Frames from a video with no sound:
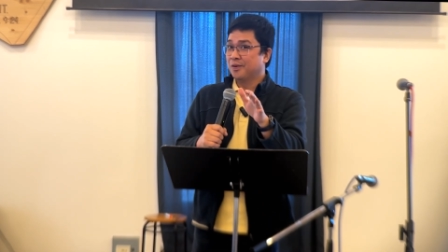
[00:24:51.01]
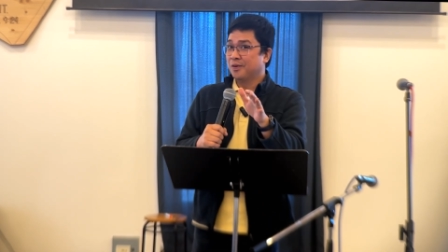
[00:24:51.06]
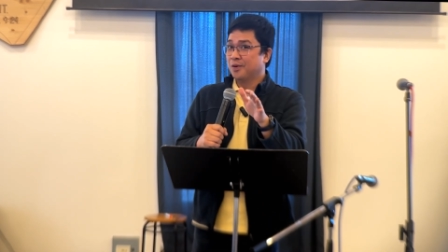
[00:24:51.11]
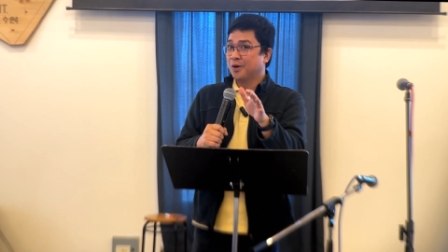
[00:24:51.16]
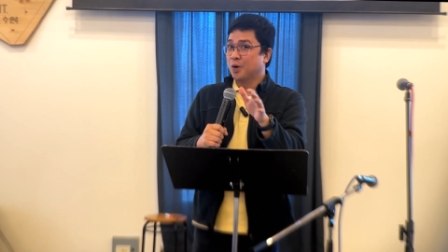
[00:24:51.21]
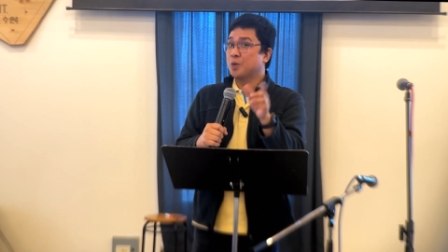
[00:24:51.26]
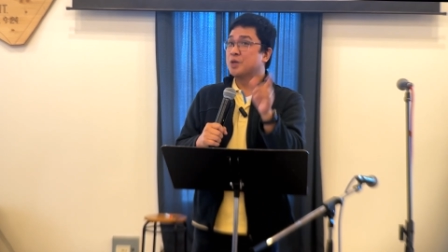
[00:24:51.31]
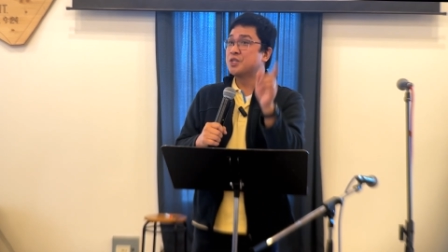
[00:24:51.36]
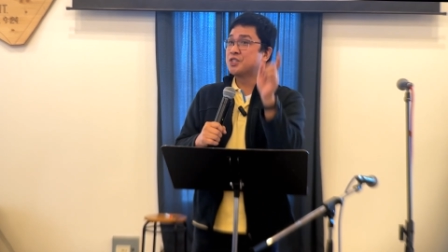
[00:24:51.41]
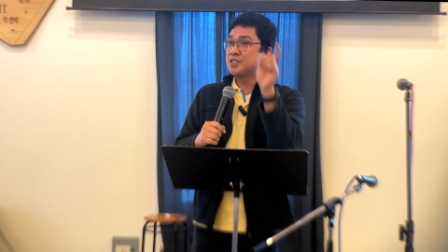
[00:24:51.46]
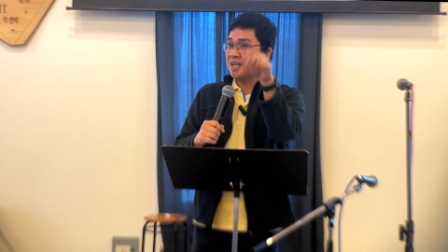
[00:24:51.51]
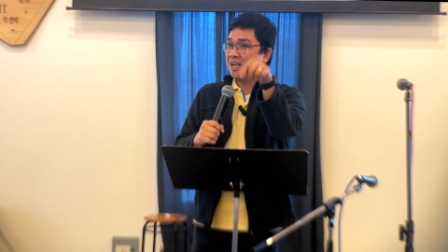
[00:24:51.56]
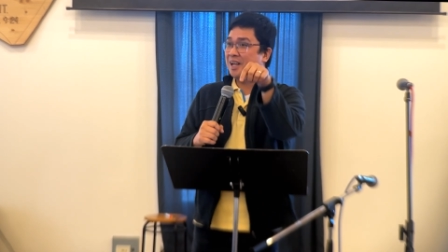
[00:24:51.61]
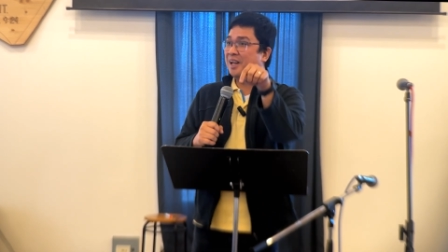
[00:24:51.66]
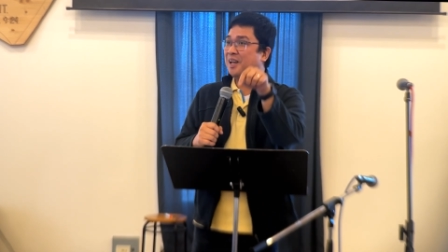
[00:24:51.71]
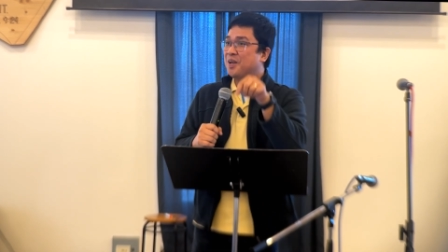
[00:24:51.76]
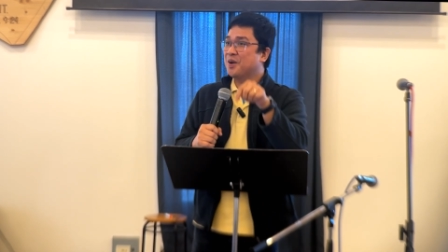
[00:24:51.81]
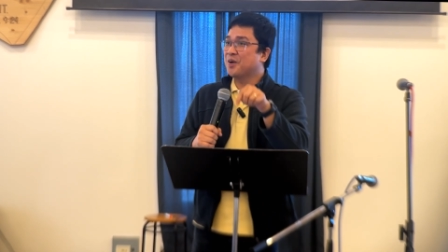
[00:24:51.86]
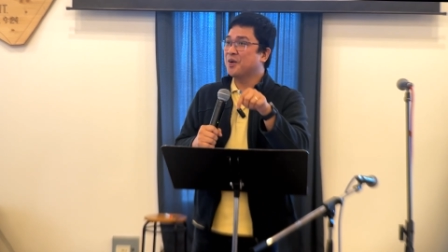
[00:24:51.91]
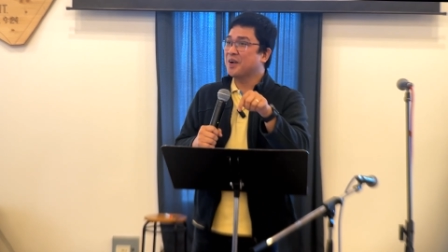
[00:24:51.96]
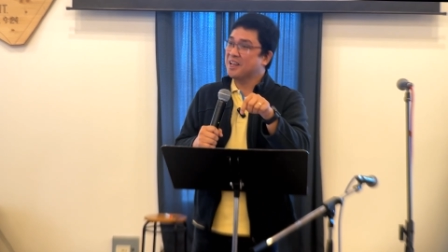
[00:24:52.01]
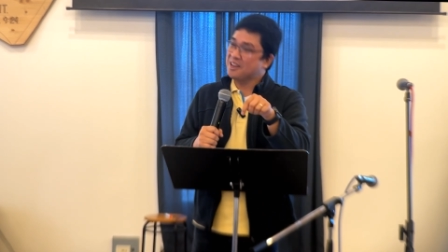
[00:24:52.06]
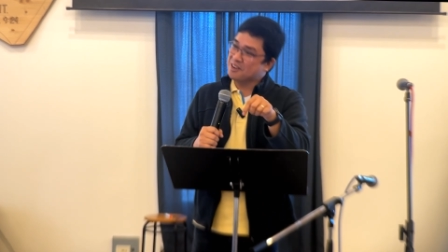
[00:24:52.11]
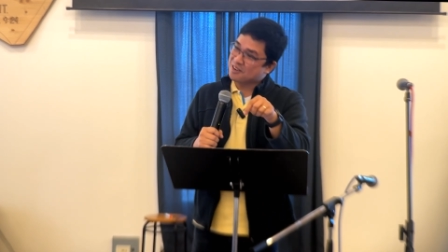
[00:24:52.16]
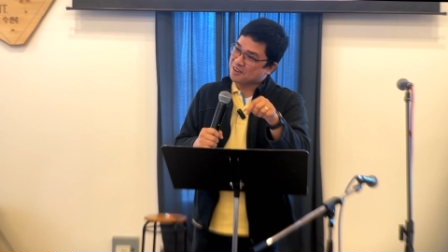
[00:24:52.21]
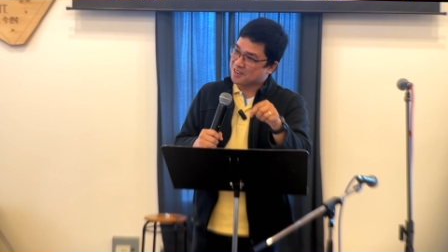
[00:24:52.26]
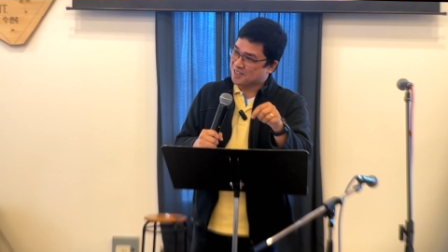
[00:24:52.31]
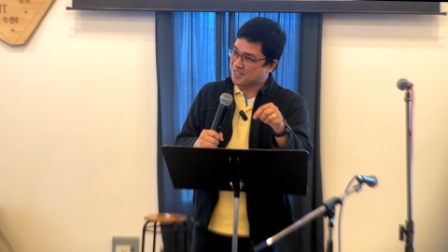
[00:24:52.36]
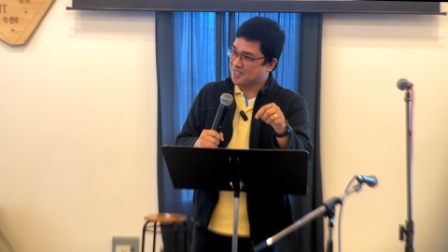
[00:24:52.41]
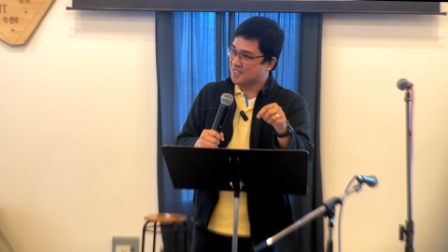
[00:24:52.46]
who would tickle your
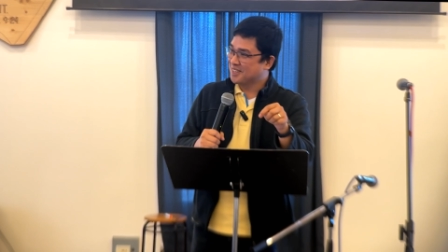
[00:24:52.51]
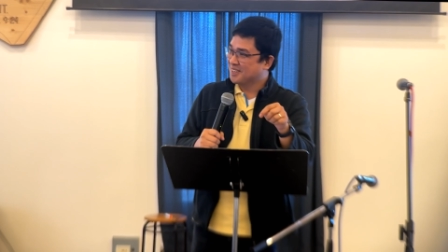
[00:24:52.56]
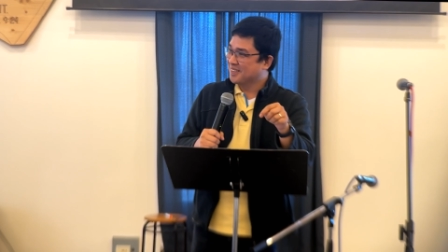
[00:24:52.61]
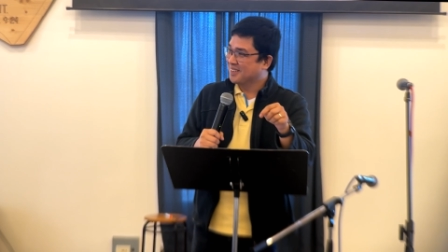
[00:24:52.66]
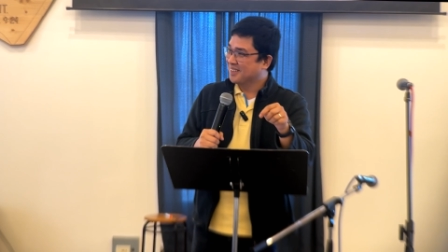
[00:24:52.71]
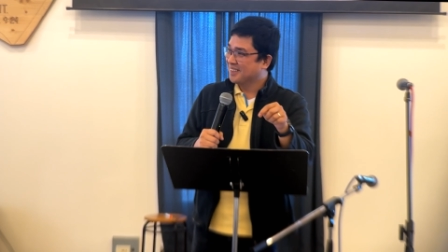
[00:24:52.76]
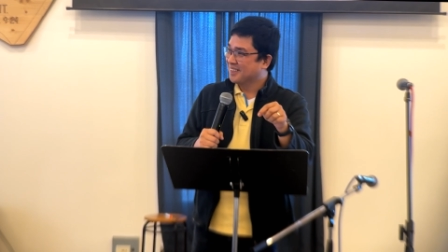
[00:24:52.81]
ears